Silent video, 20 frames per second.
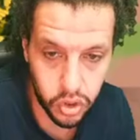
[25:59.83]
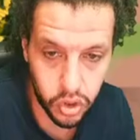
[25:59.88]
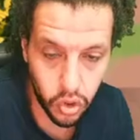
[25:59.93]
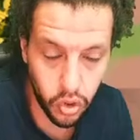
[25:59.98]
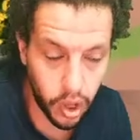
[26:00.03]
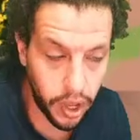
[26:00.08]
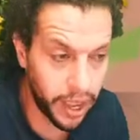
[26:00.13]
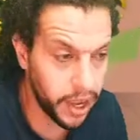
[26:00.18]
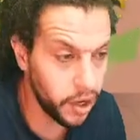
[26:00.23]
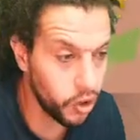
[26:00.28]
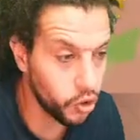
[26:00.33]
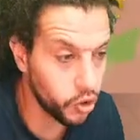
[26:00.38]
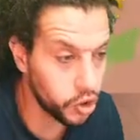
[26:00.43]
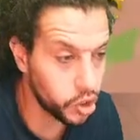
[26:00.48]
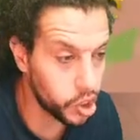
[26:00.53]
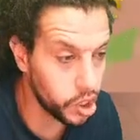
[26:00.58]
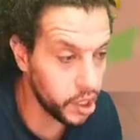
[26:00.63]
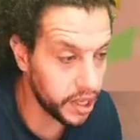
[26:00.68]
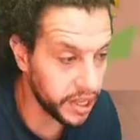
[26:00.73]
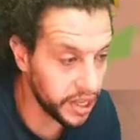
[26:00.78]
So hang
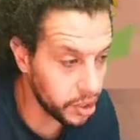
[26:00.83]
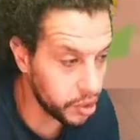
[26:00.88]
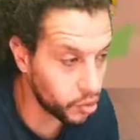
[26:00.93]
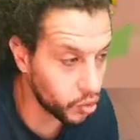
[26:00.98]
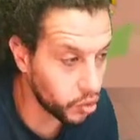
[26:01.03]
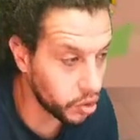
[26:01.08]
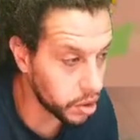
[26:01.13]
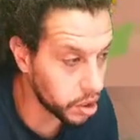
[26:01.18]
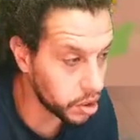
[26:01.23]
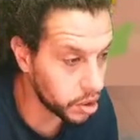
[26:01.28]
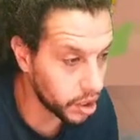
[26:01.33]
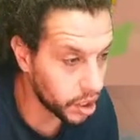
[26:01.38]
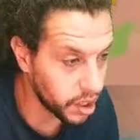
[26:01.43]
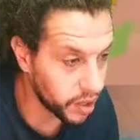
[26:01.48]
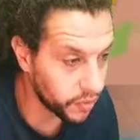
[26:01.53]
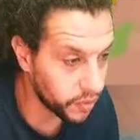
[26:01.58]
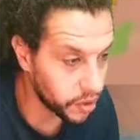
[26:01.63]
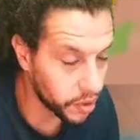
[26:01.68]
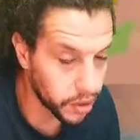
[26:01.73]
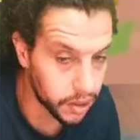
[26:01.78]
on, do you eat or you
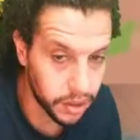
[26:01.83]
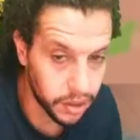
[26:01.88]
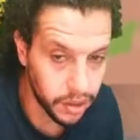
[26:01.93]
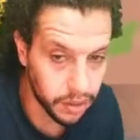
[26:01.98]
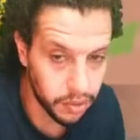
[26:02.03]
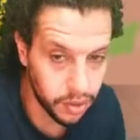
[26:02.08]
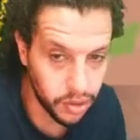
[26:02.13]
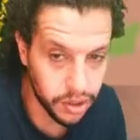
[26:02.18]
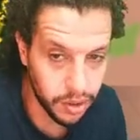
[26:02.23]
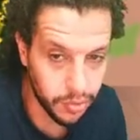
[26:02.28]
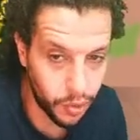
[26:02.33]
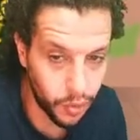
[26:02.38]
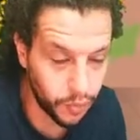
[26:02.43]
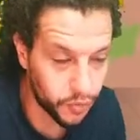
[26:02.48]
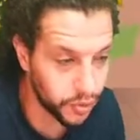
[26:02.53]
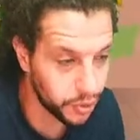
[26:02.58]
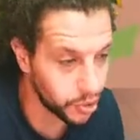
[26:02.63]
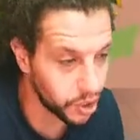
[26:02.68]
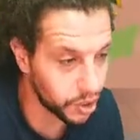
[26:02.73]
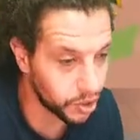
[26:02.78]
deliver? Because I'm
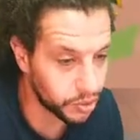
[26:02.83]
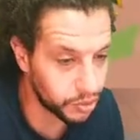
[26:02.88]
confused.